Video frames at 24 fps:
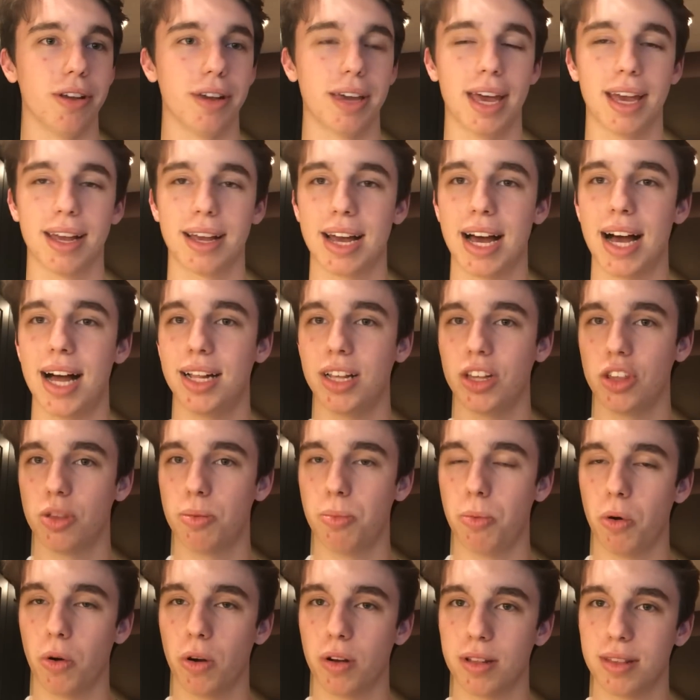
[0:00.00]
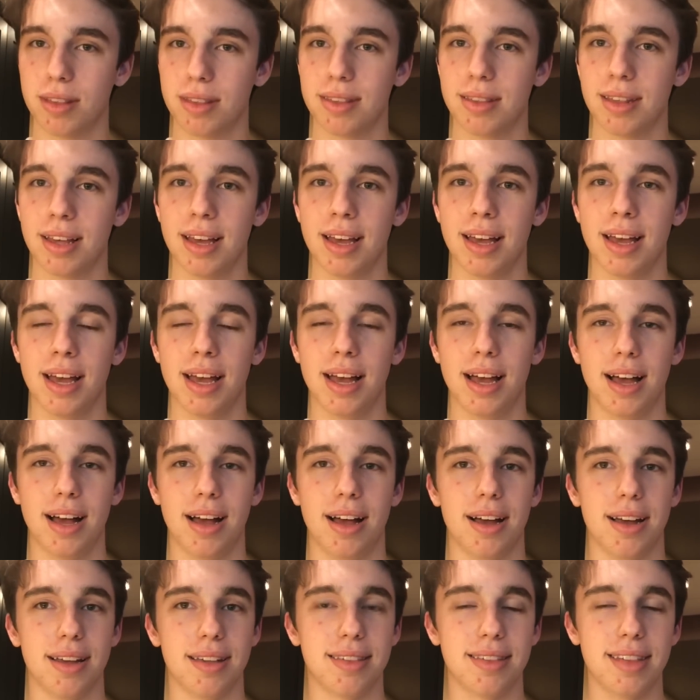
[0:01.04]
look at College Board's
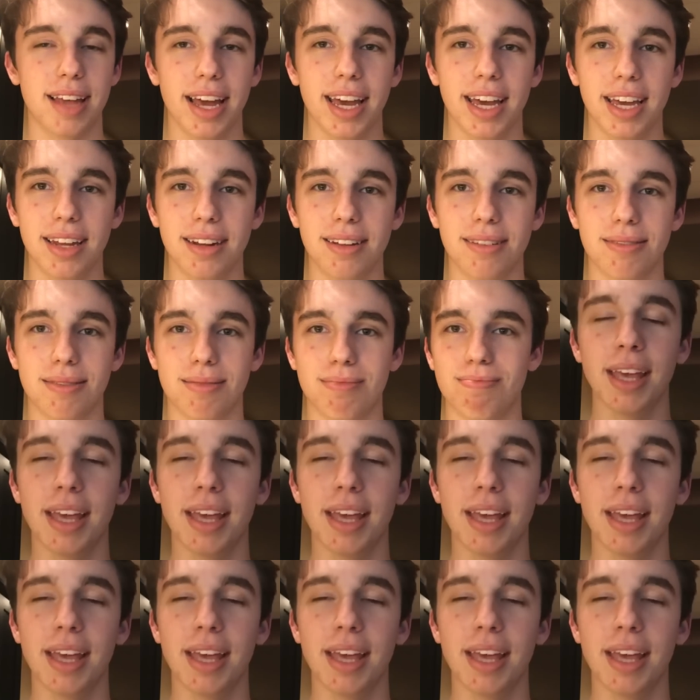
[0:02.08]
uh, site.